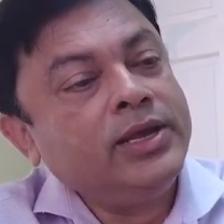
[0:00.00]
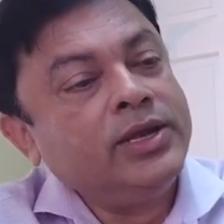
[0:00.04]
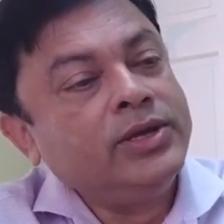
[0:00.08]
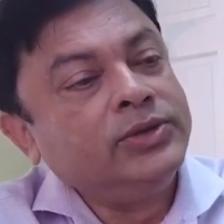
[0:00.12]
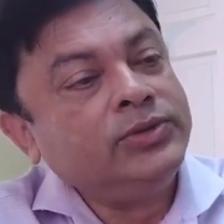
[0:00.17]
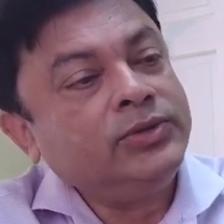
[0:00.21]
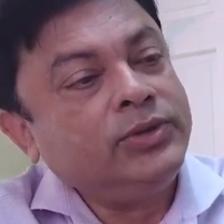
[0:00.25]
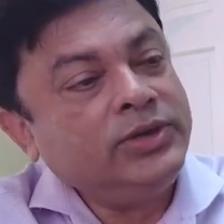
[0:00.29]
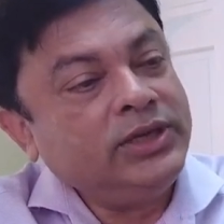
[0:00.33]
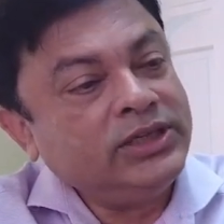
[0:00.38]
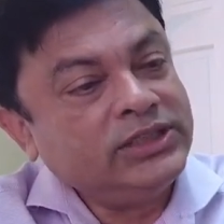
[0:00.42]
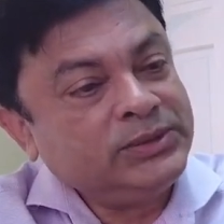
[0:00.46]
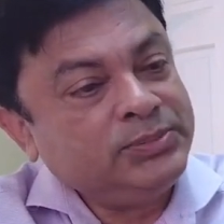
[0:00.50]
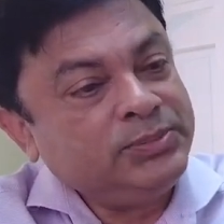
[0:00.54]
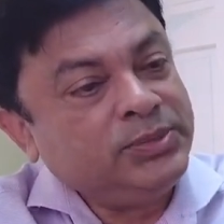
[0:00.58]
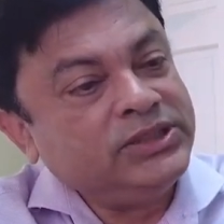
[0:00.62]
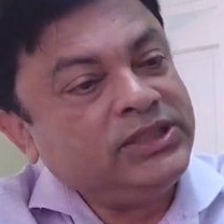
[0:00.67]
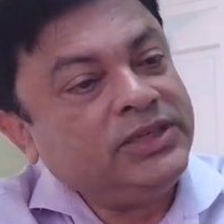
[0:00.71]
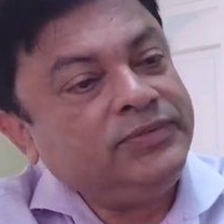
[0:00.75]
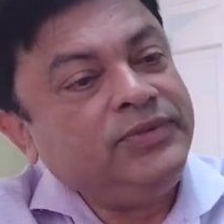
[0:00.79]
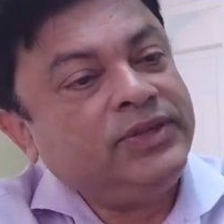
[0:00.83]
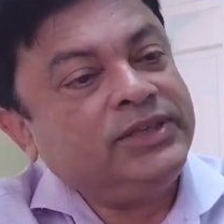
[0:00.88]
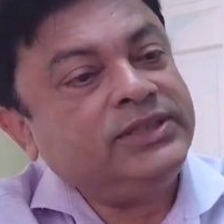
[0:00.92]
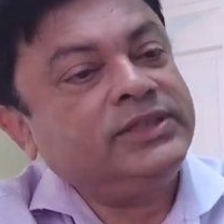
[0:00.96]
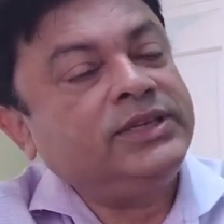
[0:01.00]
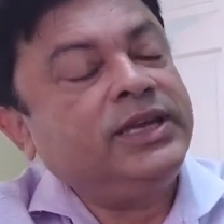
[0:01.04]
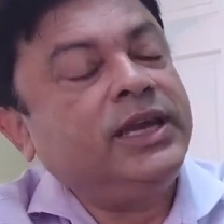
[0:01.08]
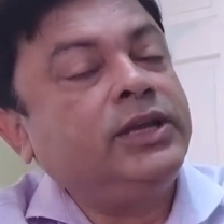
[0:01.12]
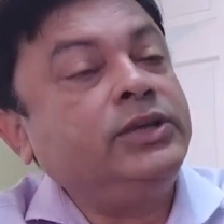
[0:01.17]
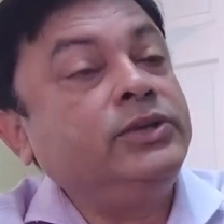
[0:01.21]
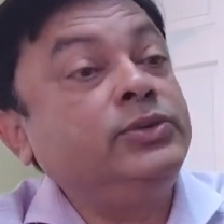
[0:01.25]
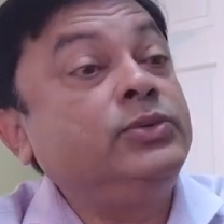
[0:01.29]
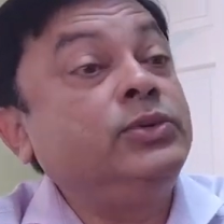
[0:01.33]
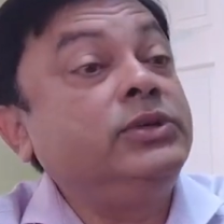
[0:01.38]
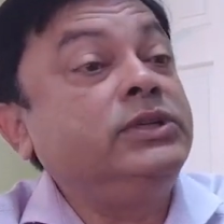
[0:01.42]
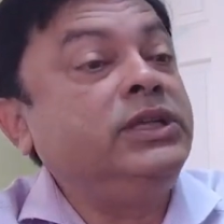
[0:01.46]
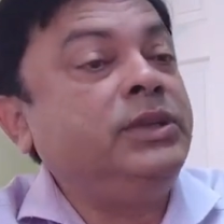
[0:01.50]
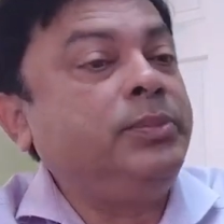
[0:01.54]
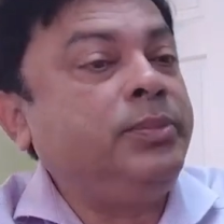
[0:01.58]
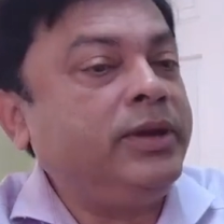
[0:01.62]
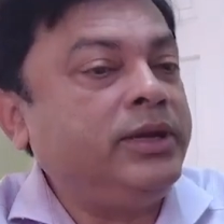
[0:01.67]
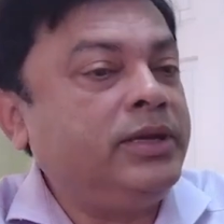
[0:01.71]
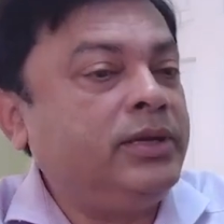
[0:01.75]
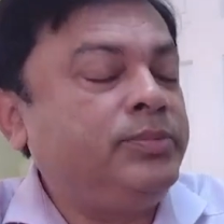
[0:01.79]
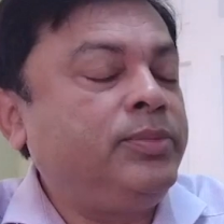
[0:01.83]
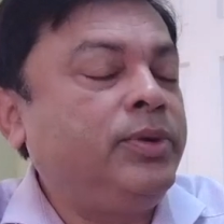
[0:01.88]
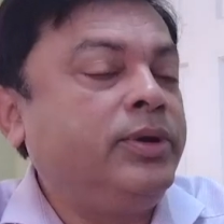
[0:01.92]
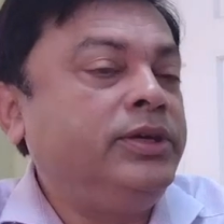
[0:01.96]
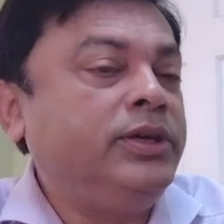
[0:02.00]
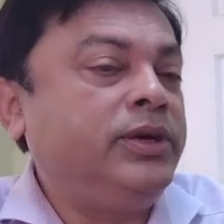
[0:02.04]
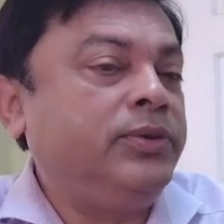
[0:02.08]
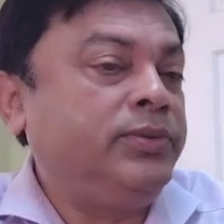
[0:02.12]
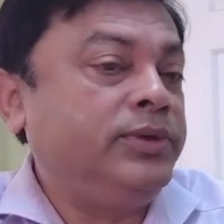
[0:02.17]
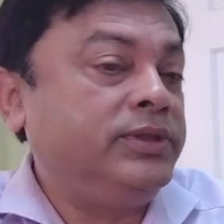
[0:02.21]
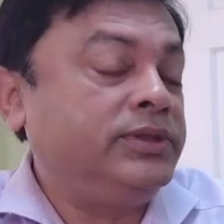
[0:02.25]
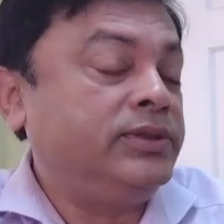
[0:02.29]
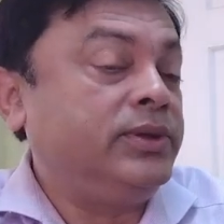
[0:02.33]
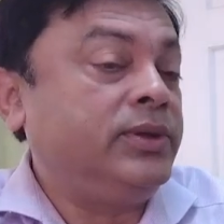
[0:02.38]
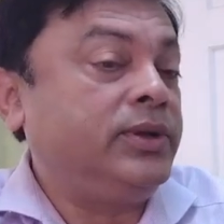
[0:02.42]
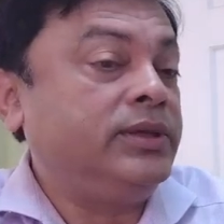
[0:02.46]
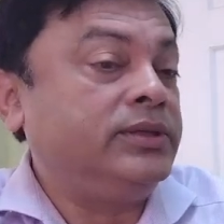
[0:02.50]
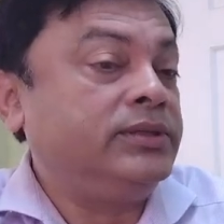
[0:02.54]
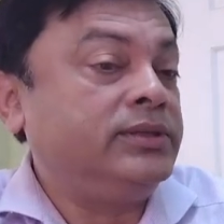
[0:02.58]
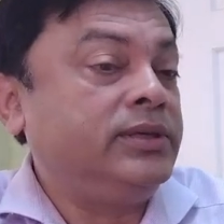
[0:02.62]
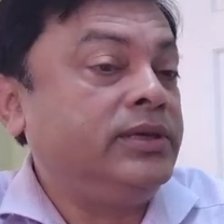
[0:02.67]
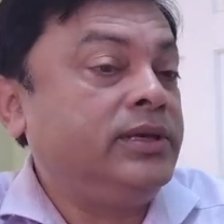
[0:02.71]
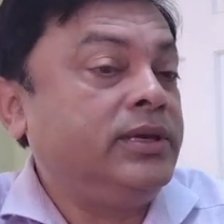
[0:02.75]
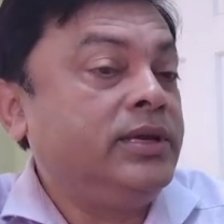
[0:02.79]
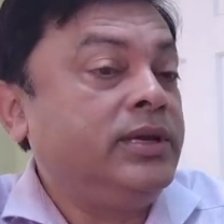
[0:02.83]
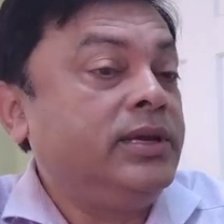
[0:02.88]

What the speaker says: So this specific schedule depends upon your results.